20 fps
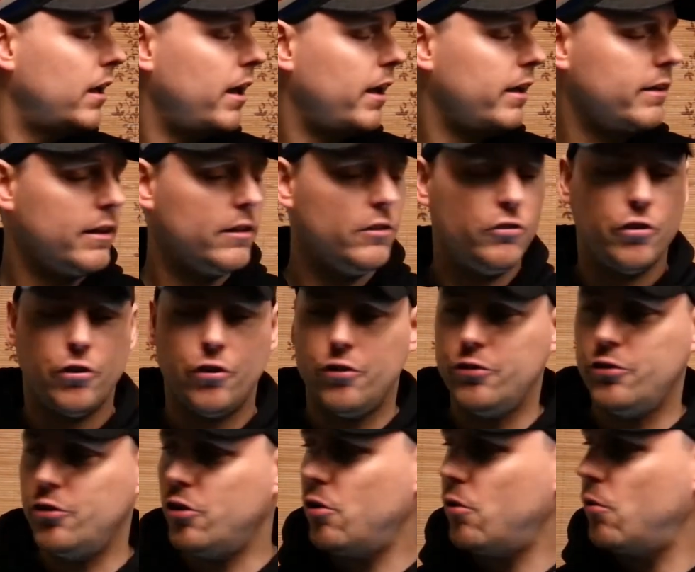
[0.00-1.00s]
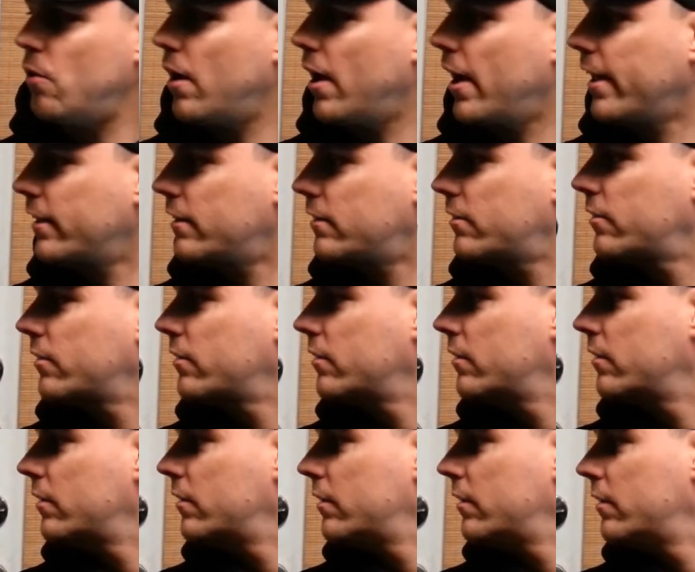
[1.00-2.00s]
and then turn to the right,
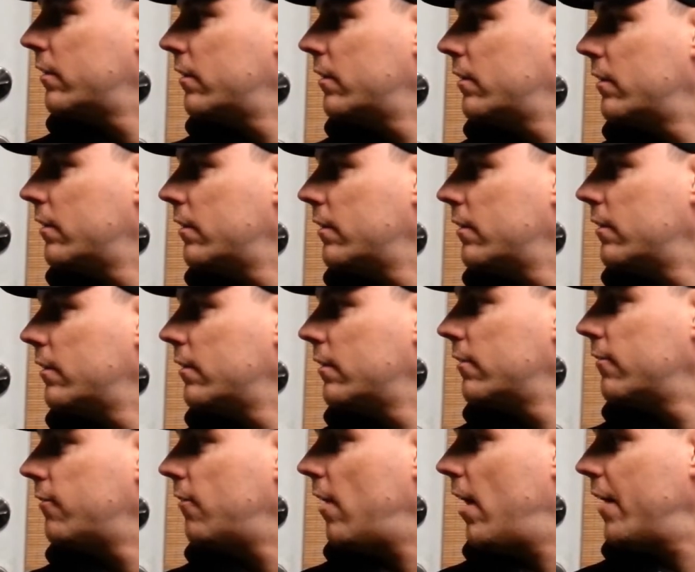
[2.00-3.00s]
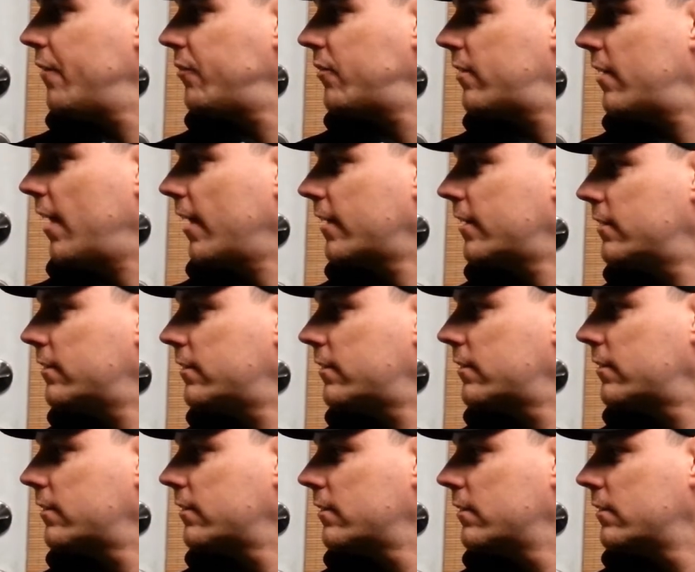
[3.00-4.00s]
5 seconds.
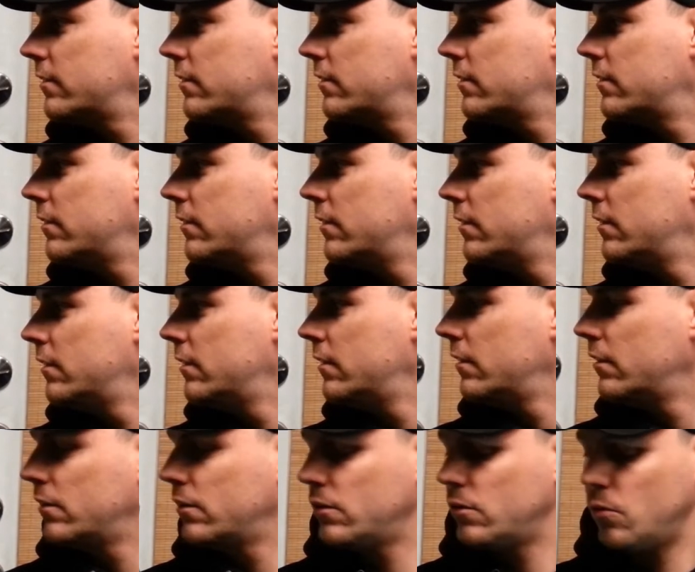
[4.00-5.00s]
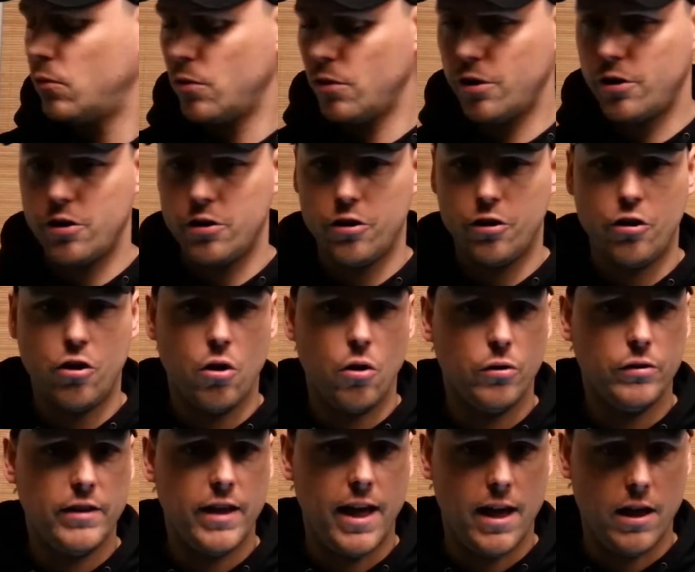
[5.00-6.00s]
We're going to
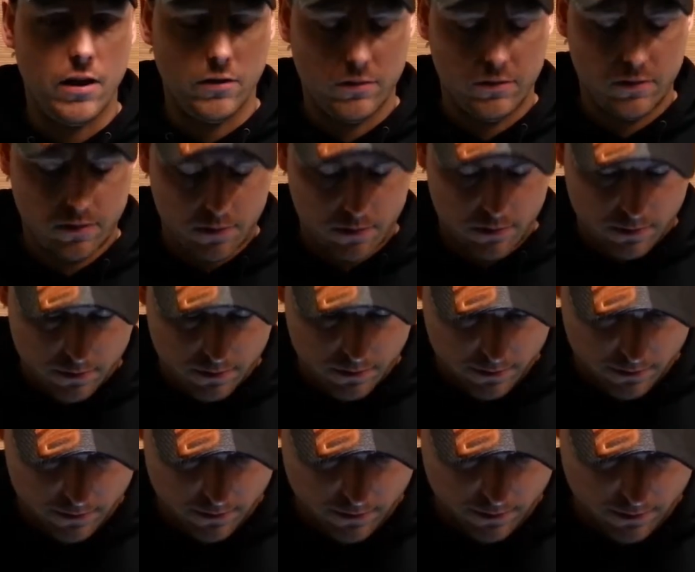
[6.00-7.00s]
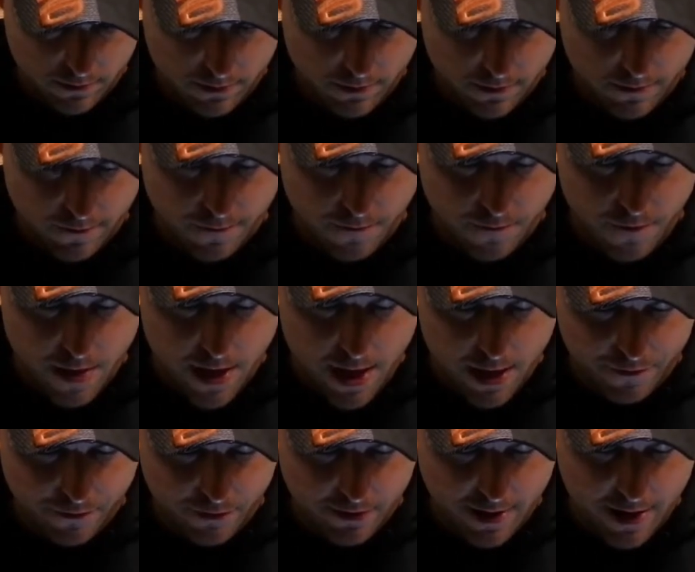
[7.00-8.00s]
go down,
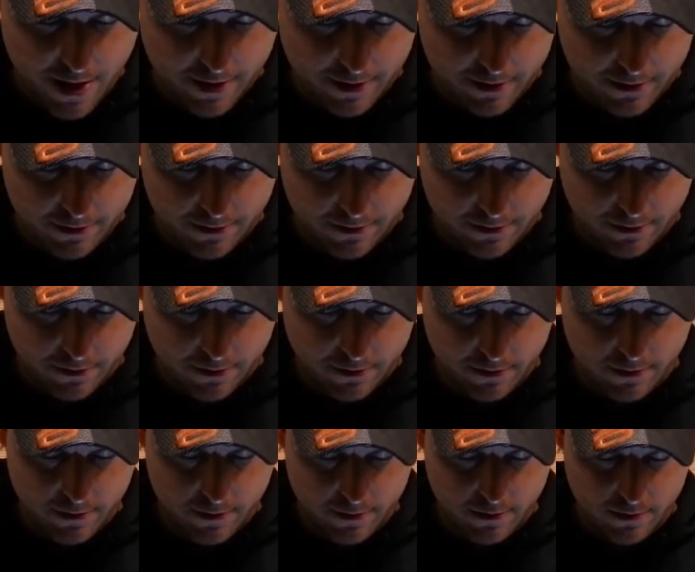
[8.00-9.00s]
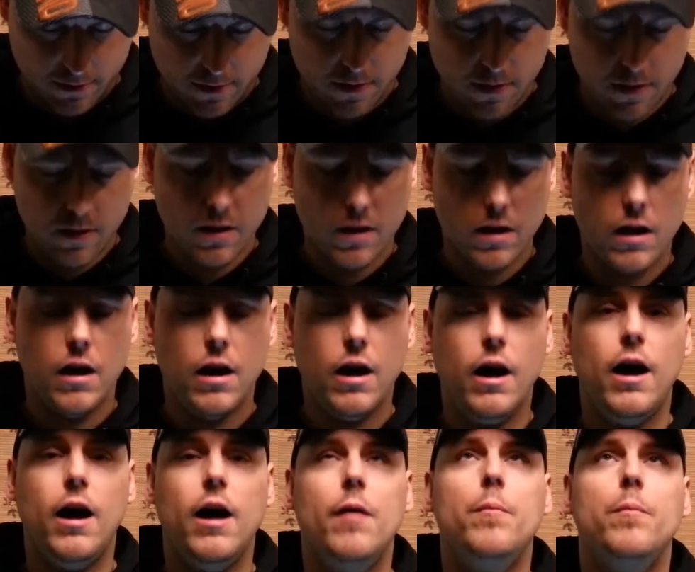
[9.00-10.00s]
5 seconds,
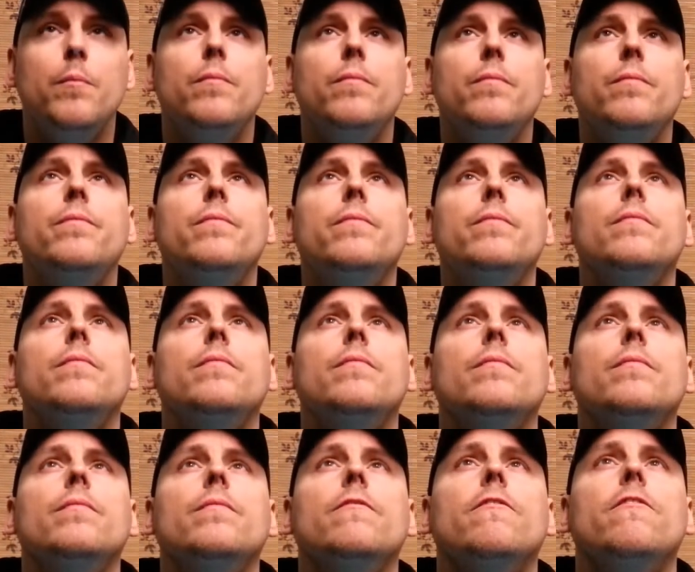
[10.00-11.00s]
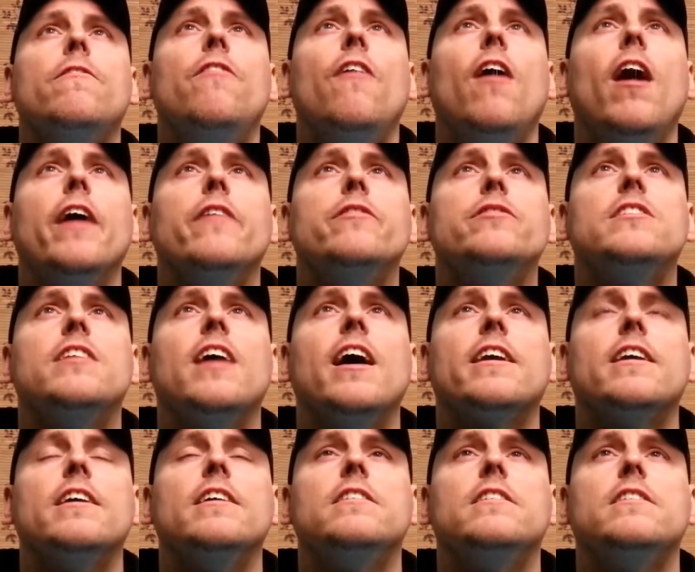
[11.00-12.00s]
up, 5
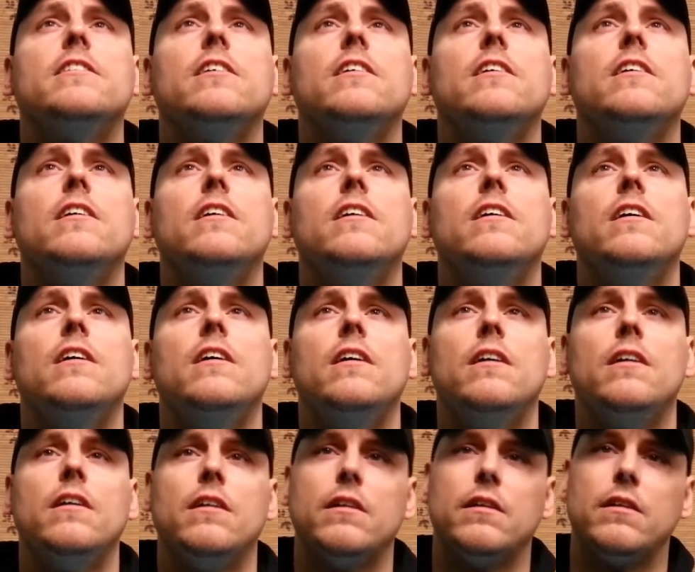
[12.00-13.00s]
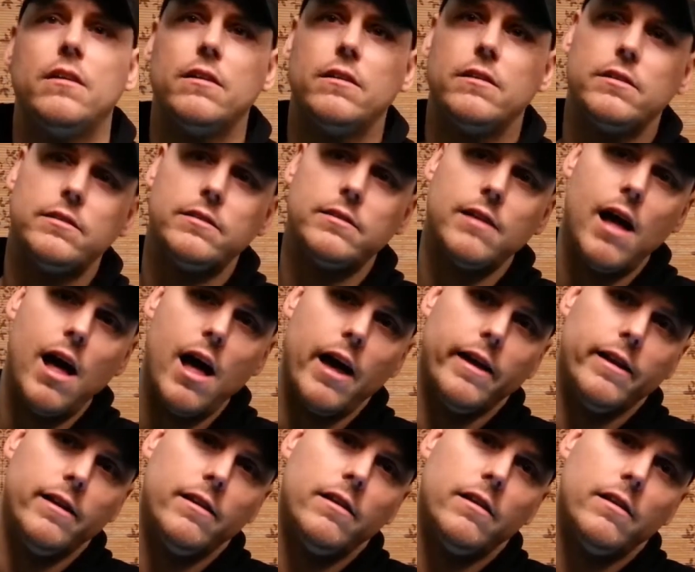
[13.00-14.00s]
seconds,
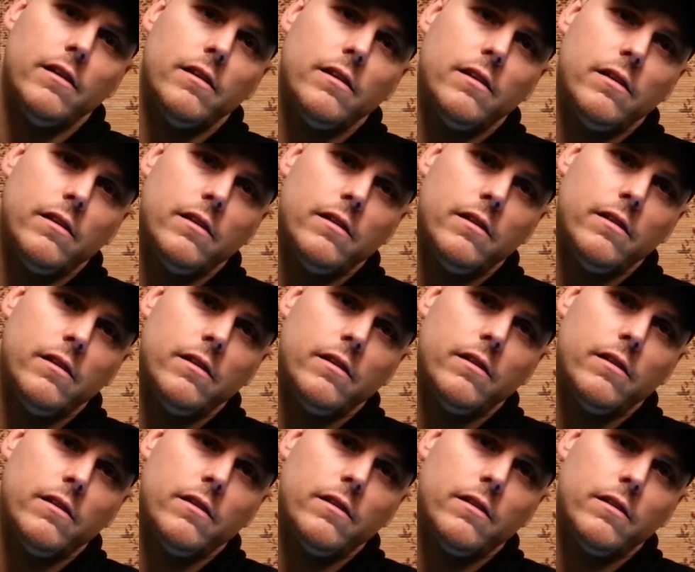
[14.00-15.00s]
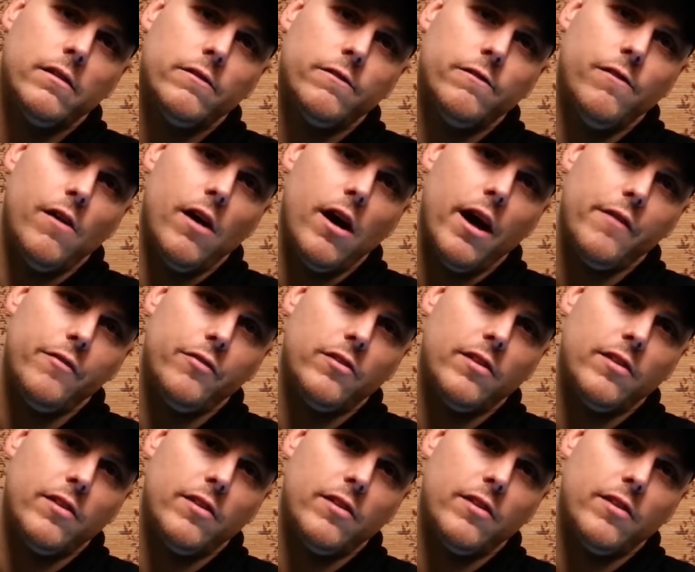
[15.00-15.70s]
side, 5